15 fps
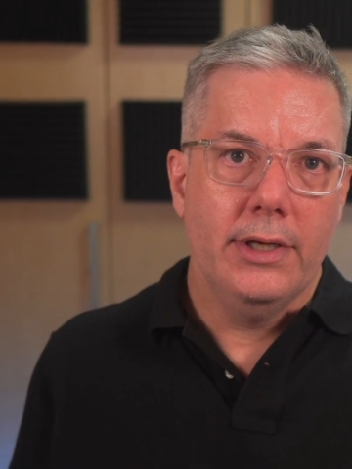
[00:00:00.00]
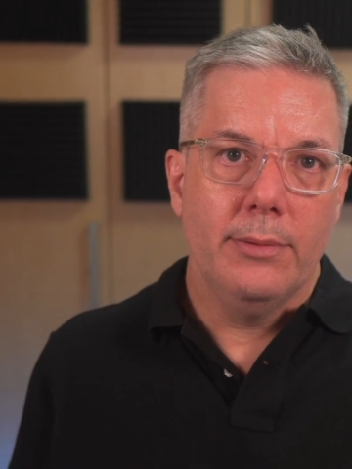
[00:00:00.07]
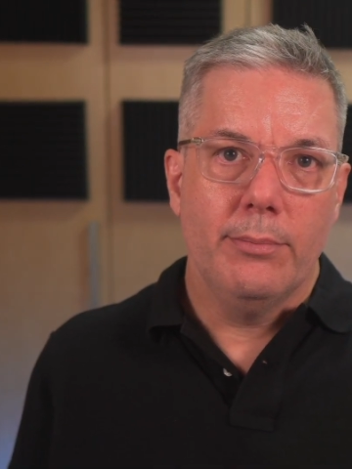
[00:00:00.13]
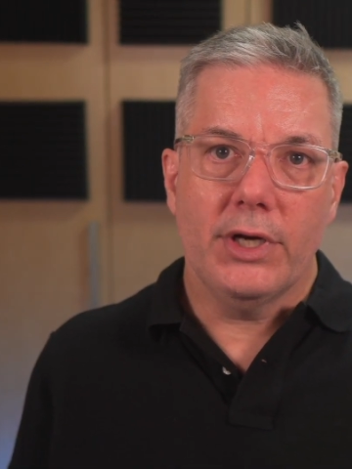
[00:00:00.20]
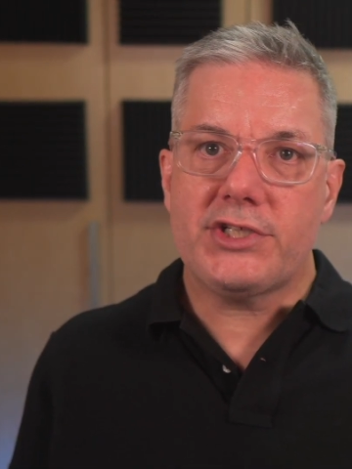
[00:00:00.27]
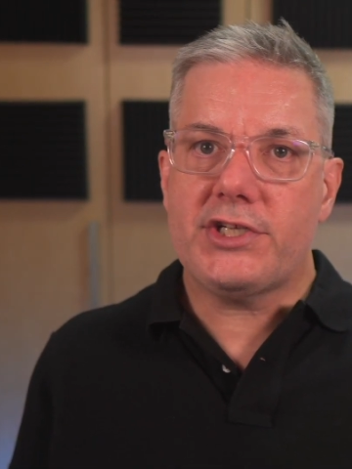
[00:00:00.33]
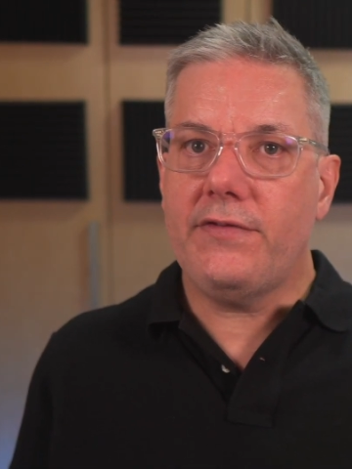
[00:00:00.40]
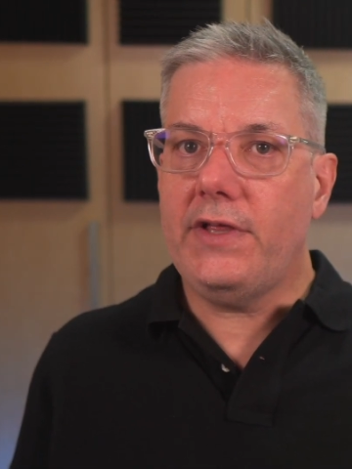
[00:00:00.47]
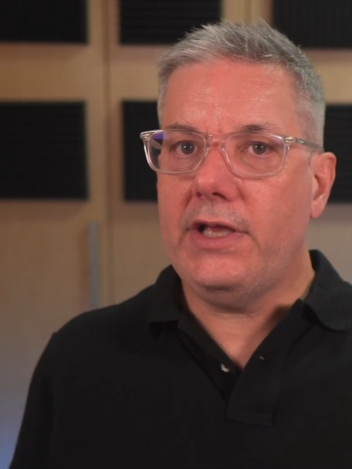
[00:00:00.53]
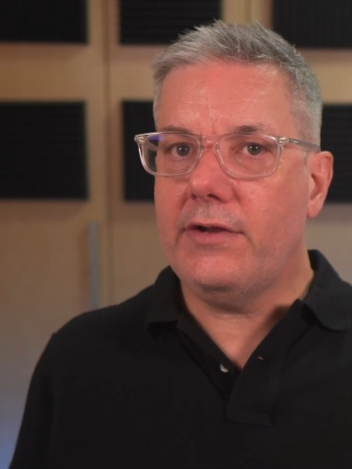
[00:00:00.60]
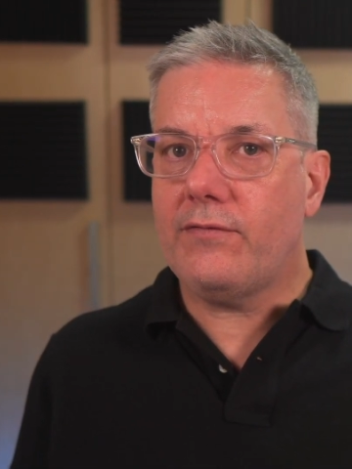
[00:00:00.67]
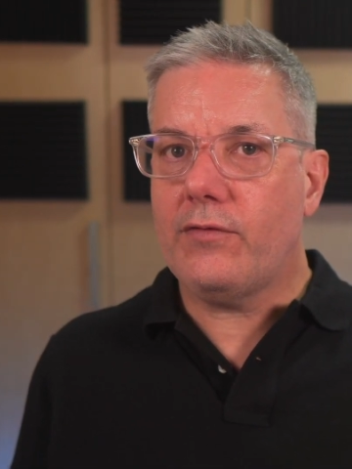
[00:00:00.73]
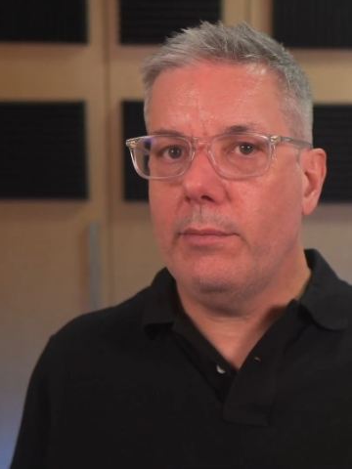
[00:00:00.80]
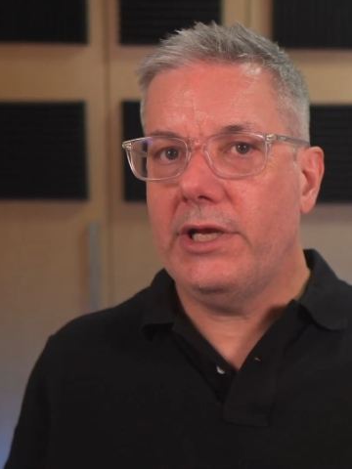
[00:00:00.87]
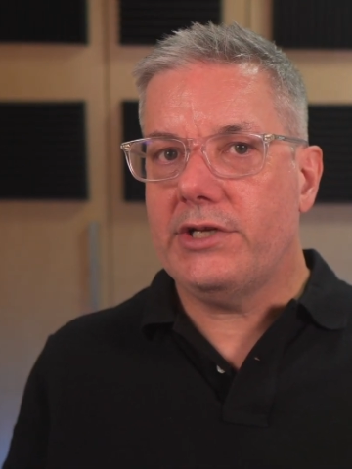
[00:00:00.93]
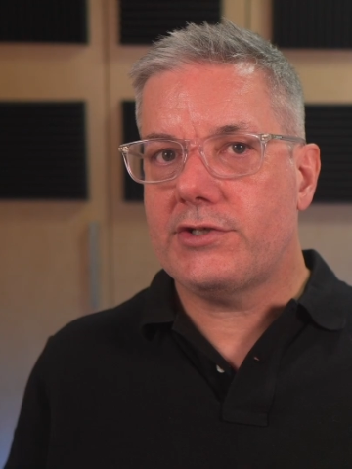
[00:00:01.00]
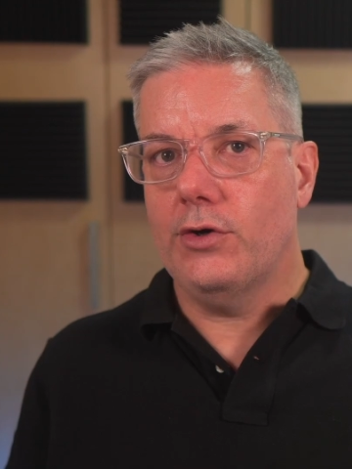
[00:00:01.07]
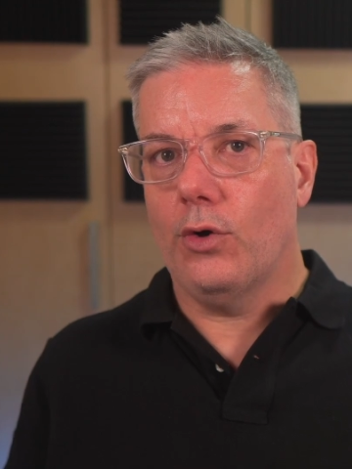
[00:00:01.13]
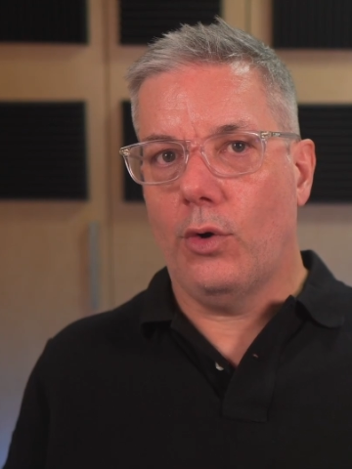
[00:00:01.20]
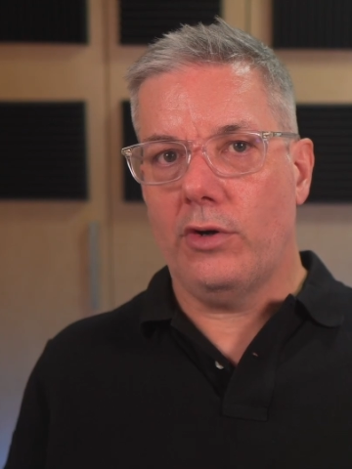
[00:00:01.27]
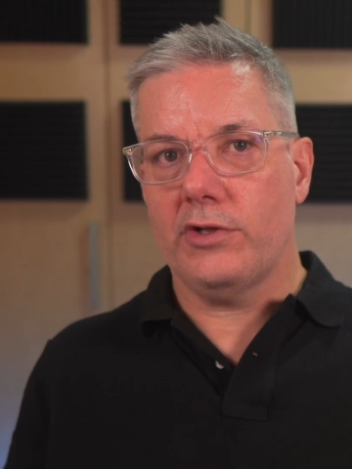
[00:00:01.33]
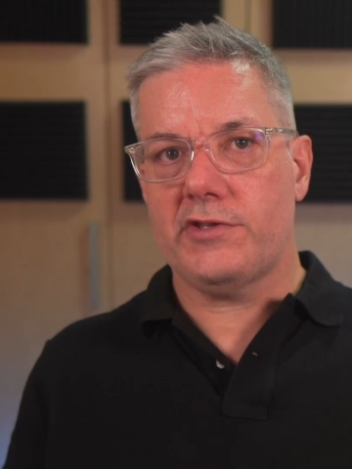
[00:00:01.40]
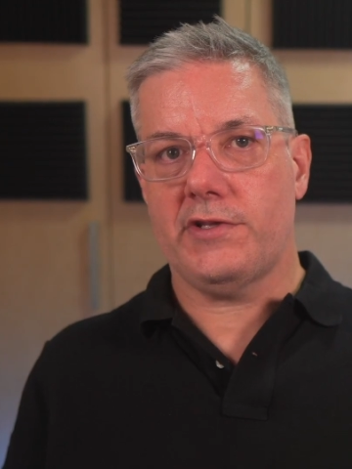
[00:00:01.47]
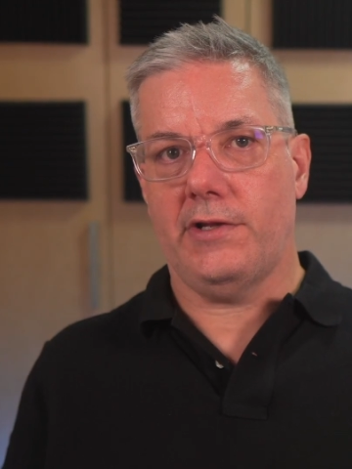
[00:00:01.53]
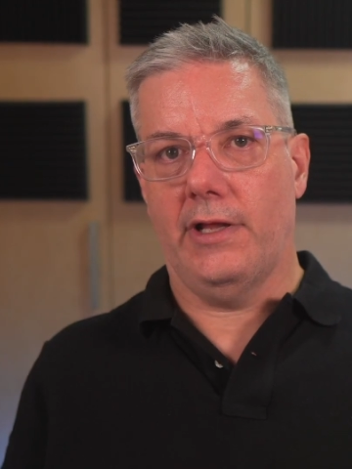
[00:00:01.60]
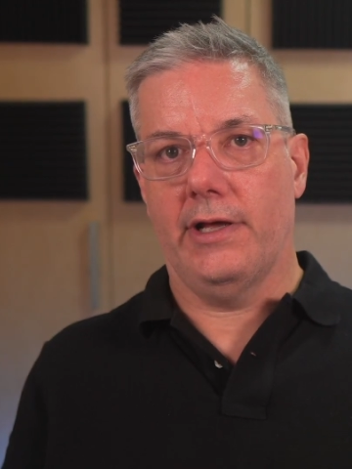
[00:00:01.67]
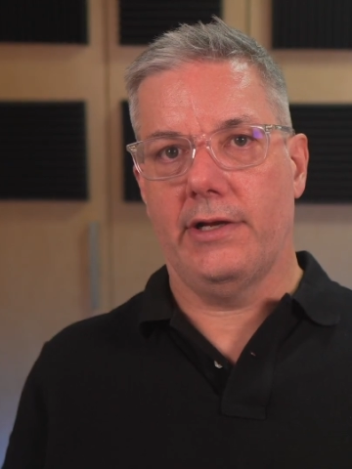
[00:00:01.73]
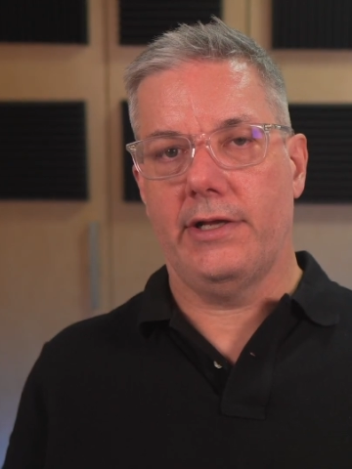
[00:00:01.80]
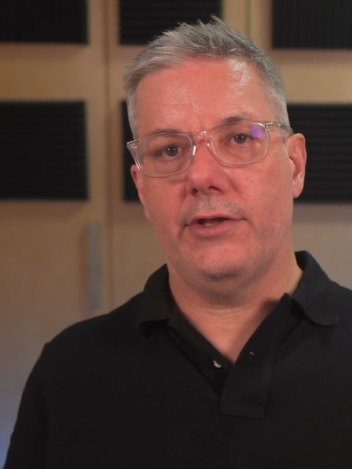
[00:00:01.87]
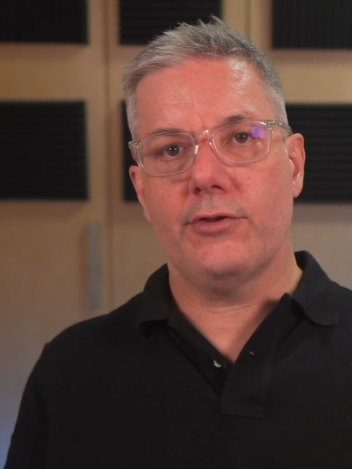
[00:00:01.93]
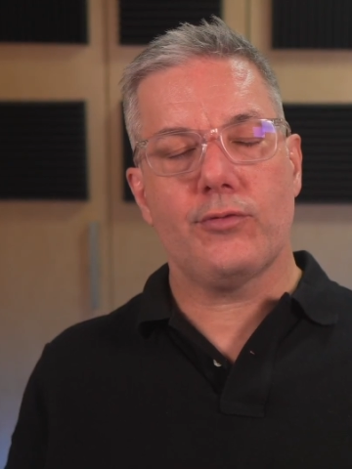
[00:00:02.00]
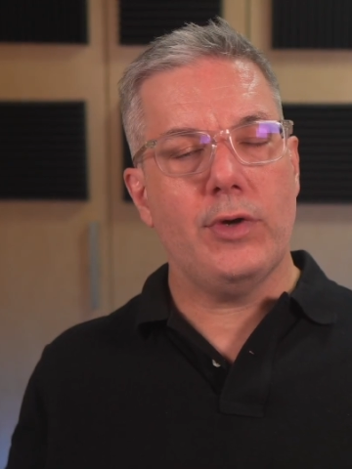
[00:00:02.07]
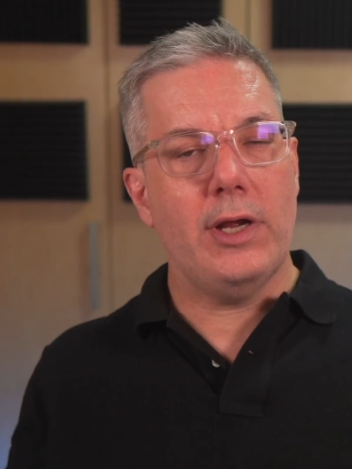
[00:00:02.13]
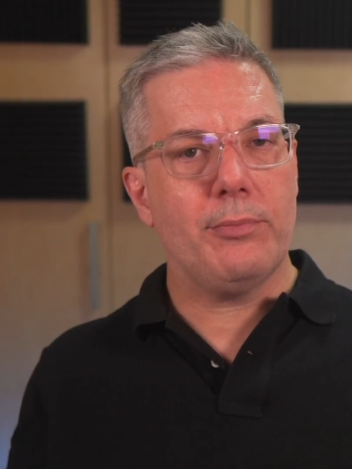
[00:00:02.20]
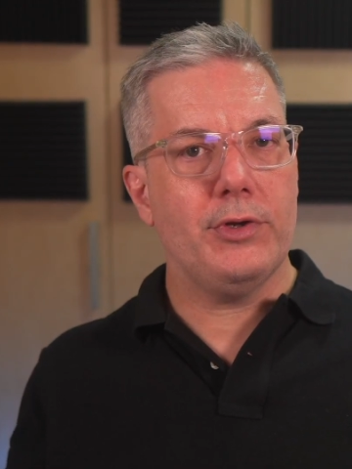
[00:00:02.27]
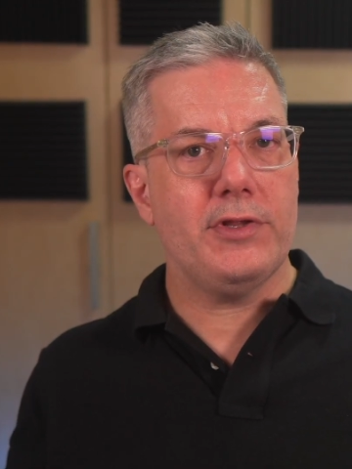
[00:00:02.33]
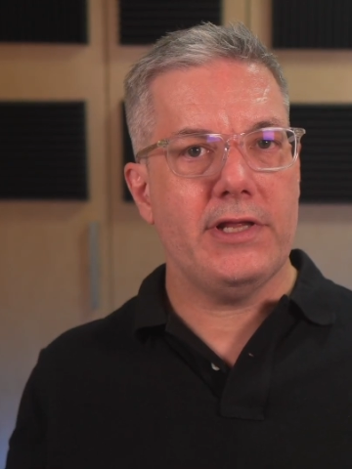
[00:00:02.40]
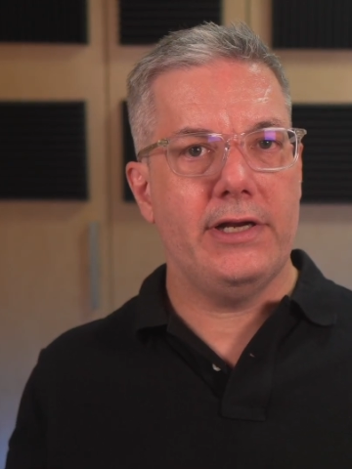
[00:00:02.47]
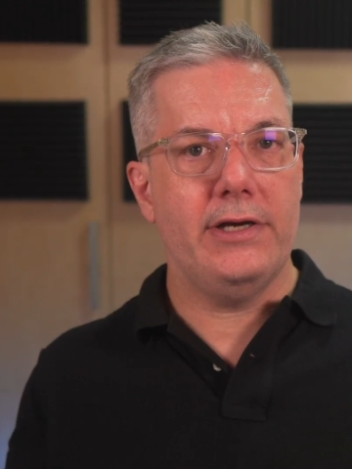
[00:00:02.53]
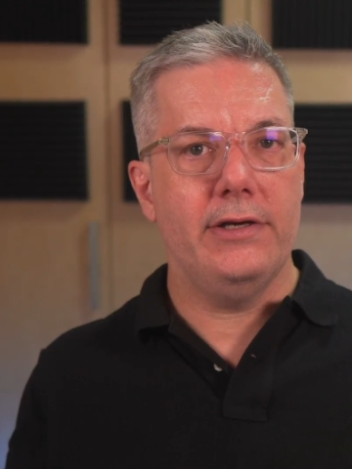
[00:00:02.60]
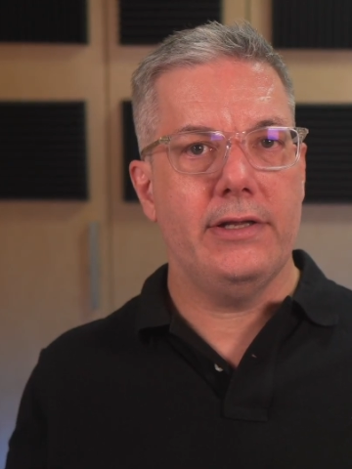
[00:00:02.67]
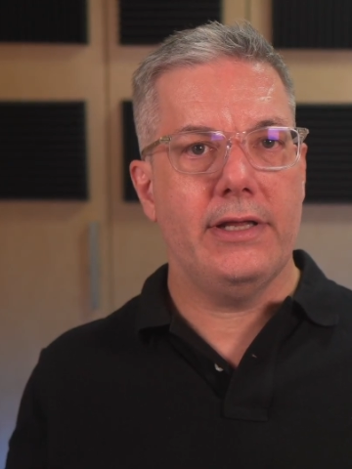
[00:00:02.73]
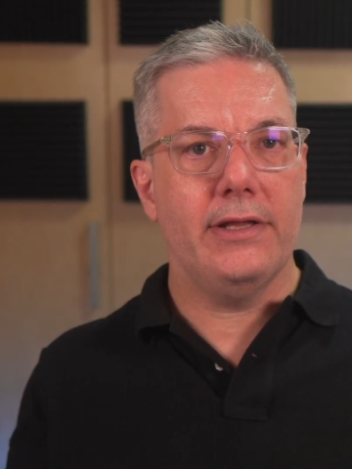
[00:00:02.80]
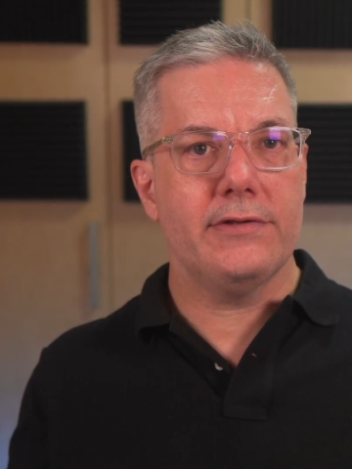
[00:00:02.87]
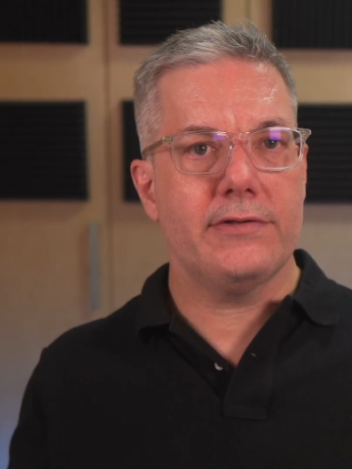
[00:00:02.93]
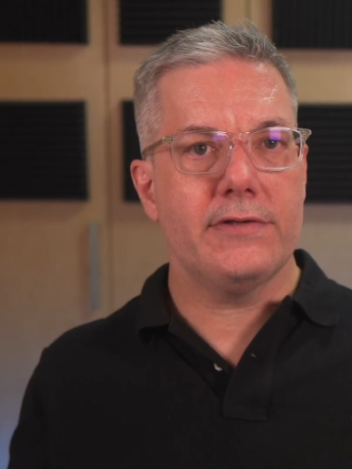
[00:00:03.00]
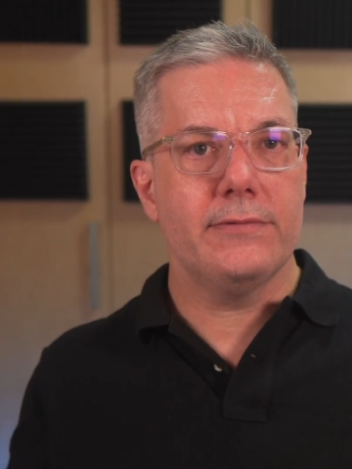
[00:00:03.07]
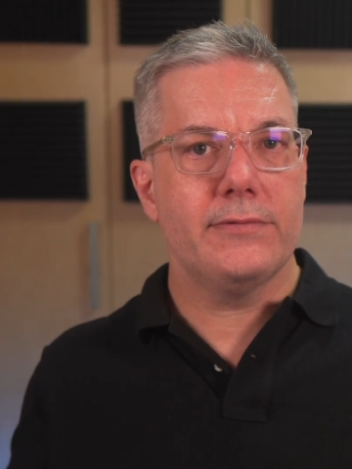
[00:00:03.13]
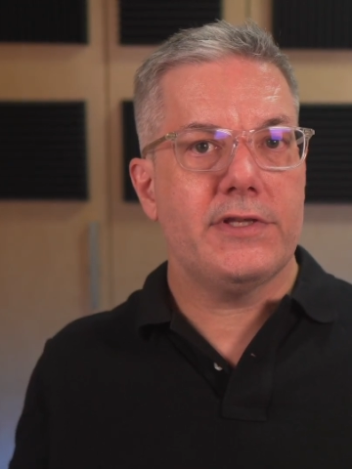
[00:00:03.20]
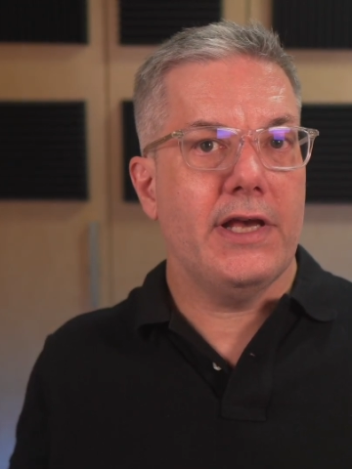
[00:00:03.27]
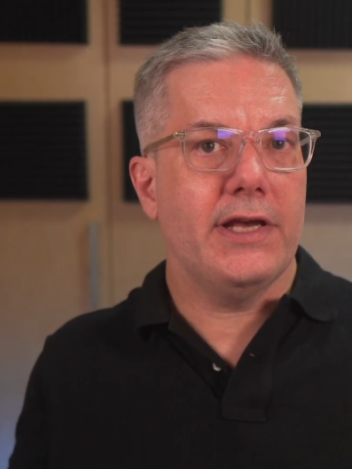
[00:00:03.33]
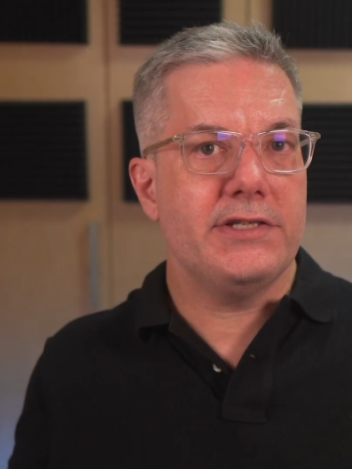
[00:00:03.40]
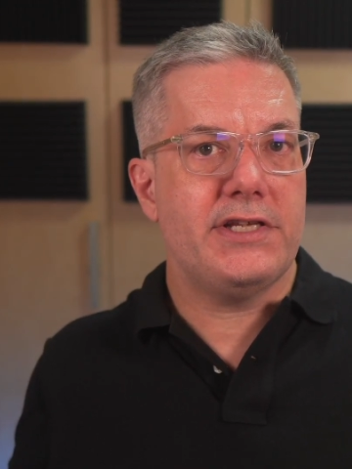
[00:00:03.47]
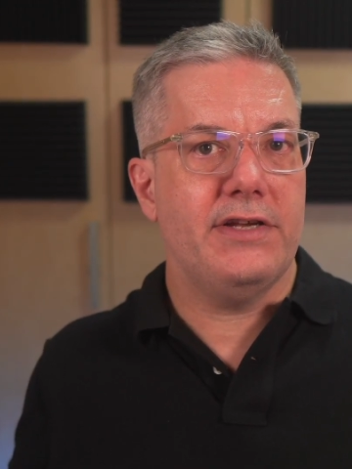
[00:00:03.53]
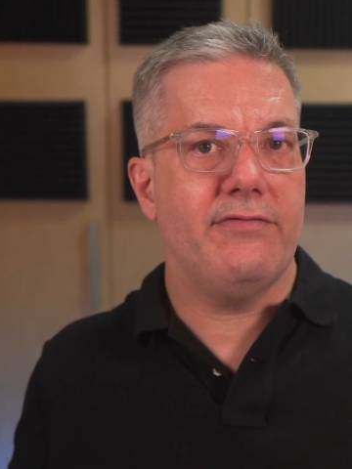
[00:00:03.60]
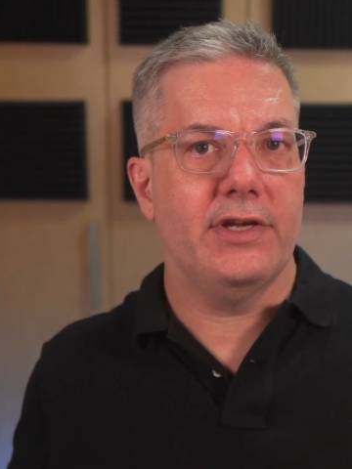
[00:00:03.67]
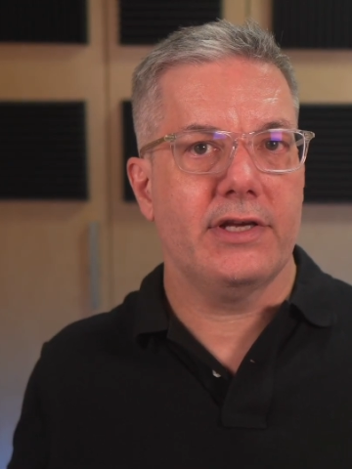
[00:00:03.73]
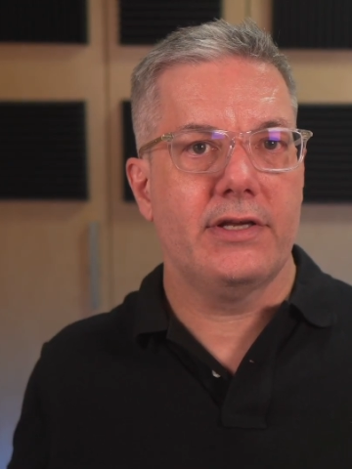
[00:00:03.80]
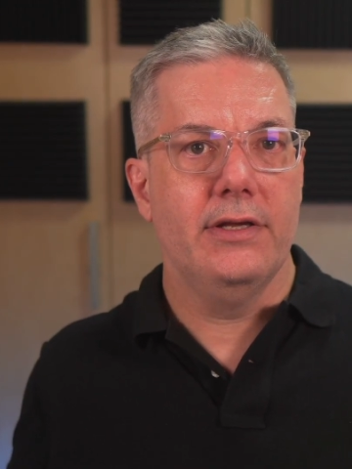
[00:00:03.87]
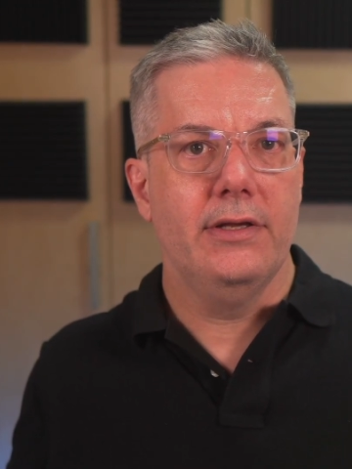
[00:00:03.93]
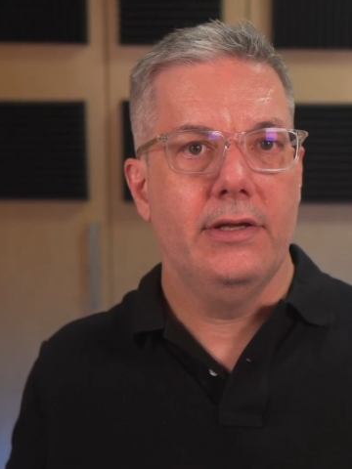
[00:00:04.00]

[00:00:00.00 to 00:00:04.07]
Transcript: much of the information onslaught is represented as scientific,